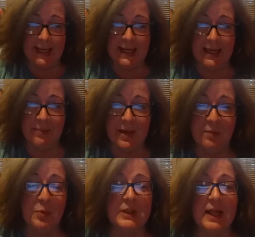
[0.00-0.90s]

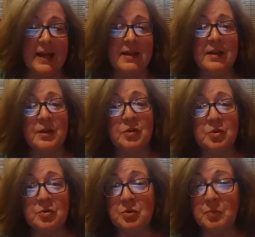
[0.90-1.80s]
and would like
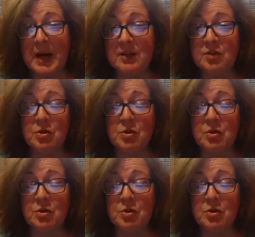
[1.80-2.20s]
to direct